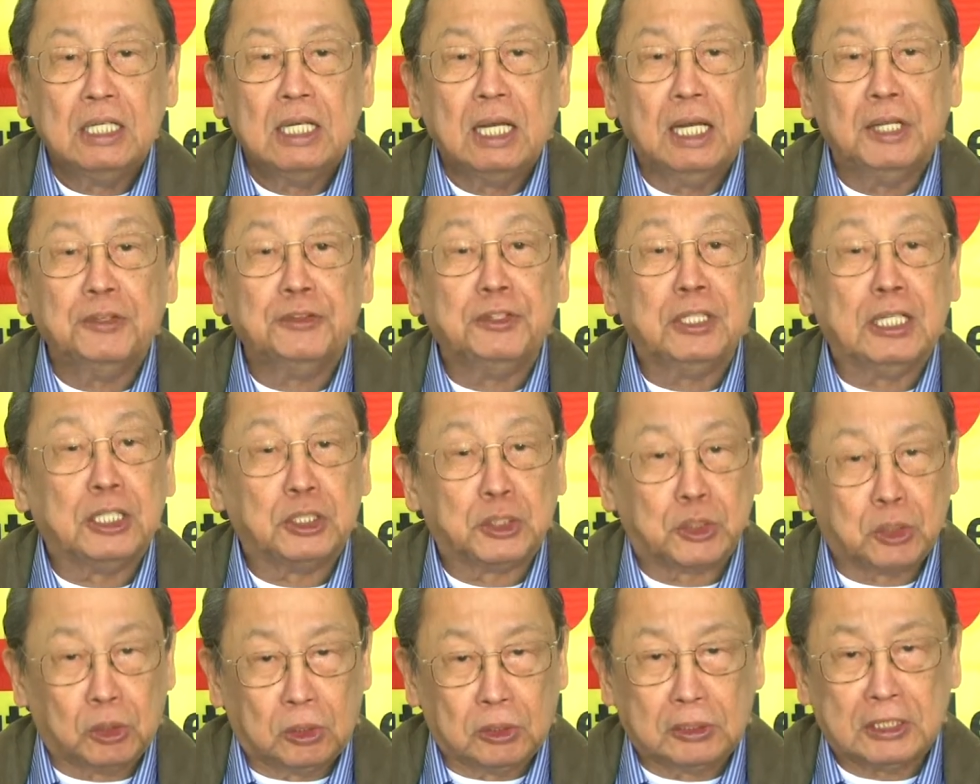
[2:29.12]
and the
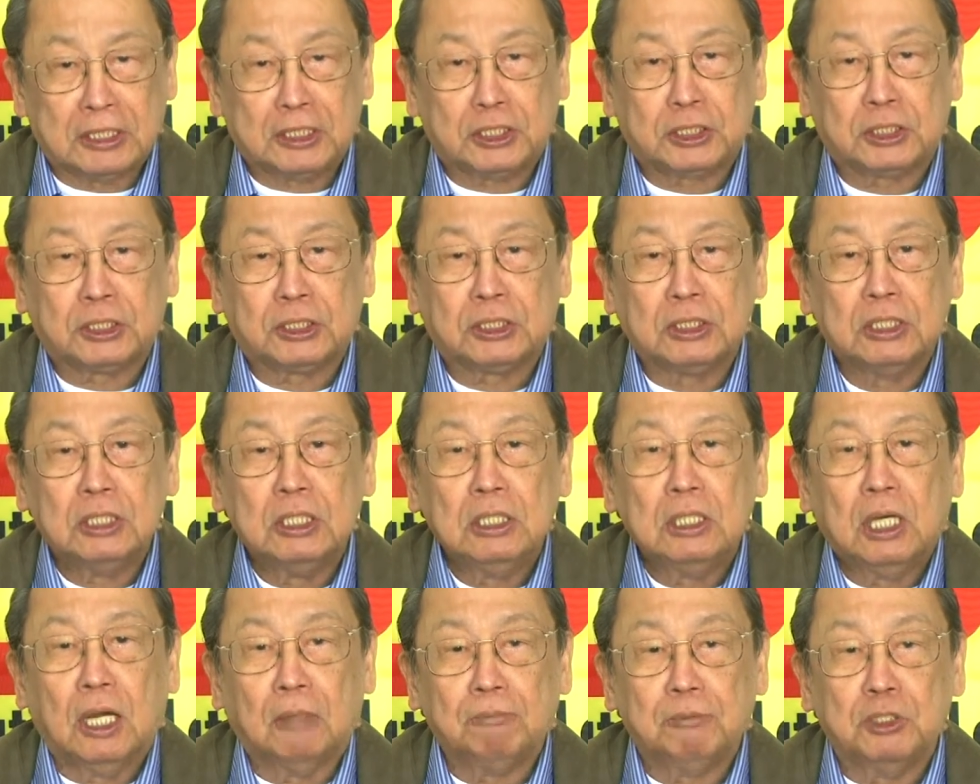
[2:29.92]
exodus
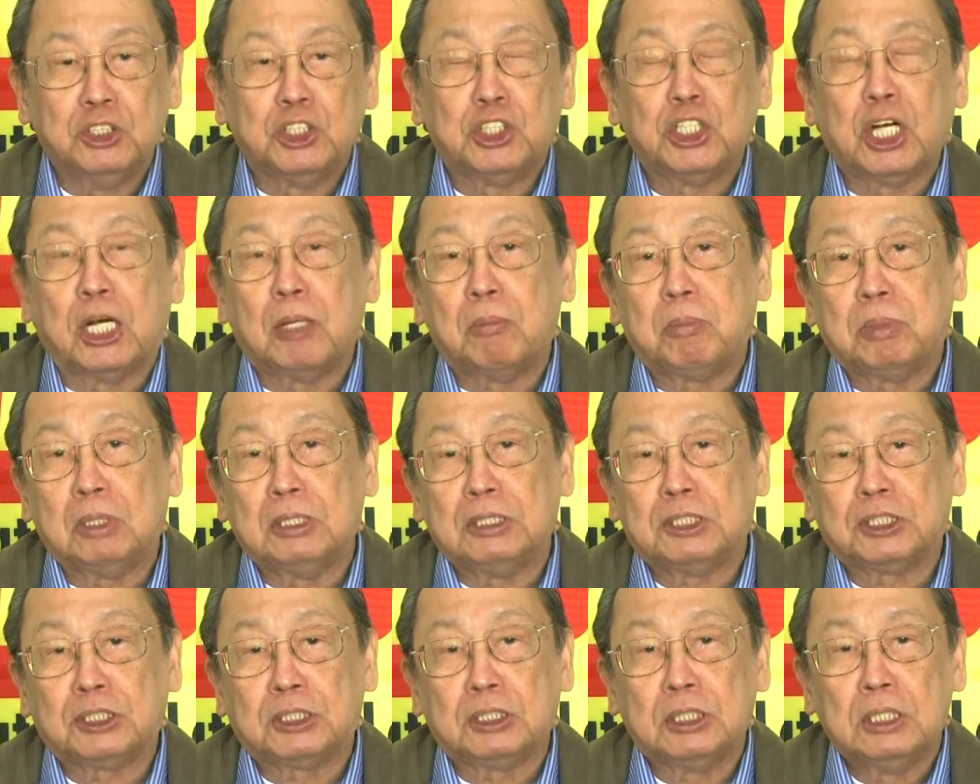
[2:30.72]
of the
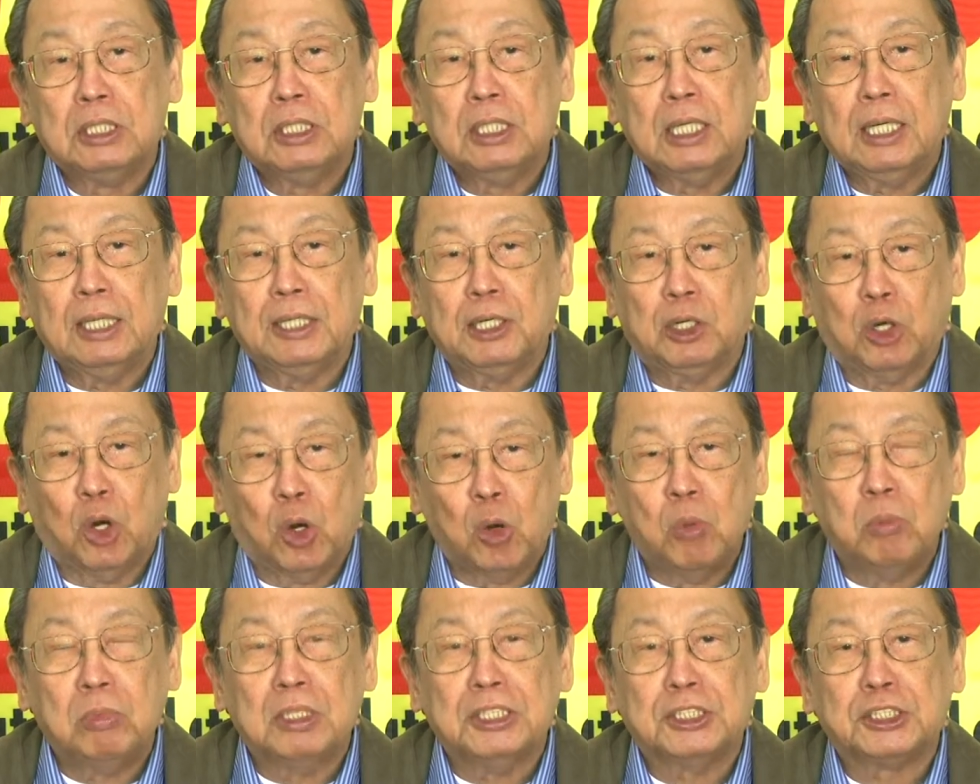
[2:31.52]
jobless and
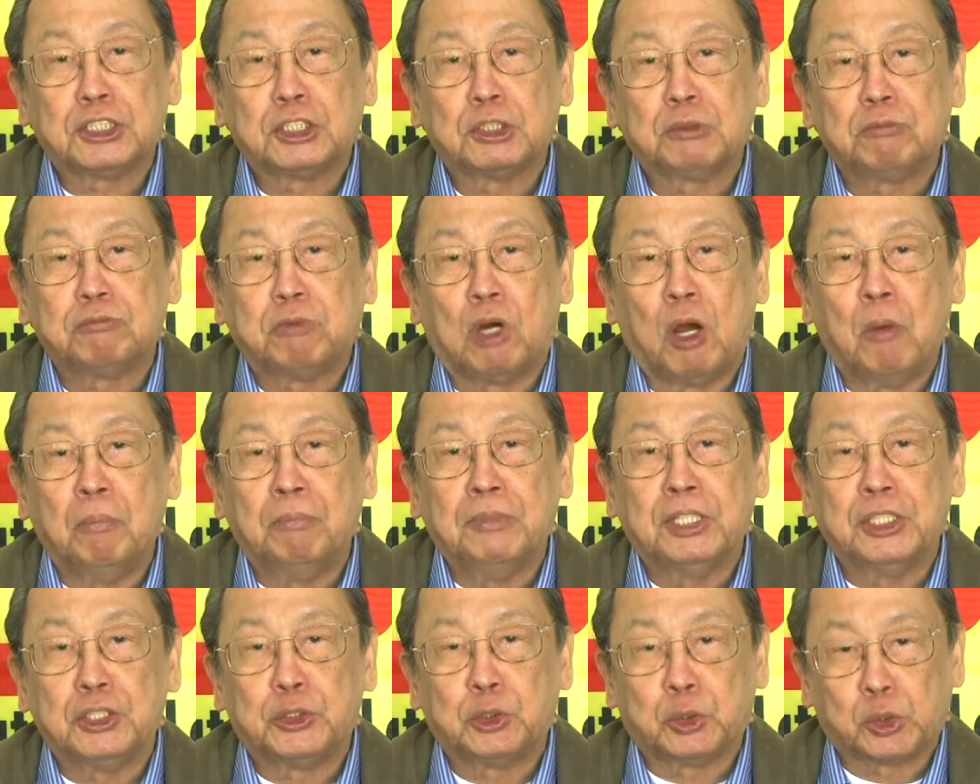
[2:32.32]
homeless
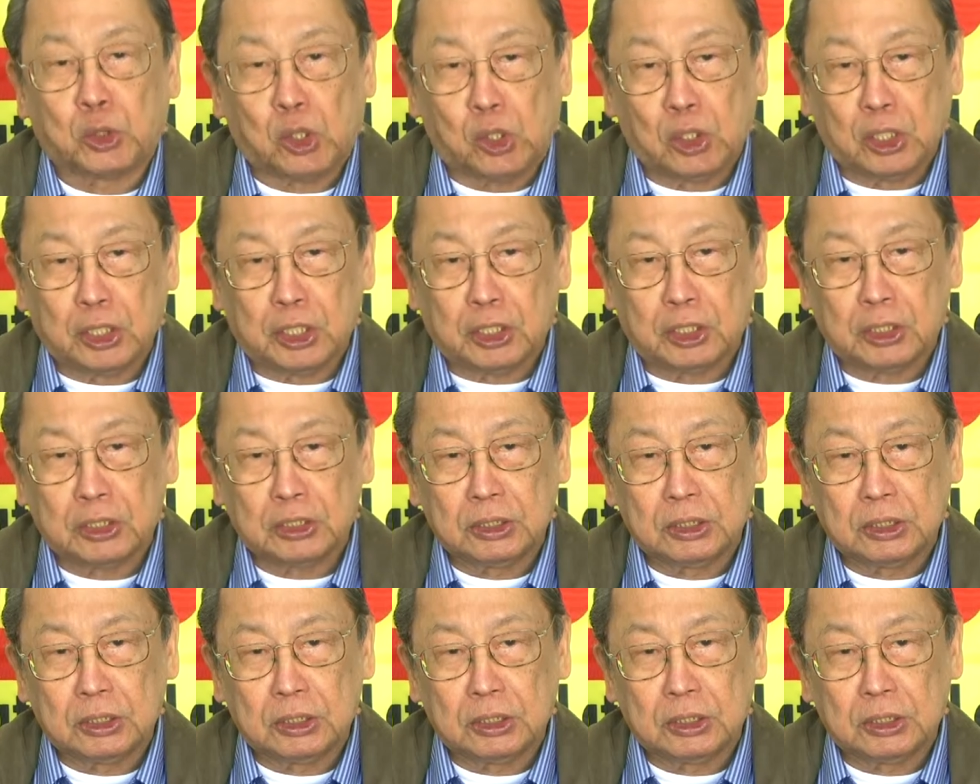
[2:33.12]
from Detroit.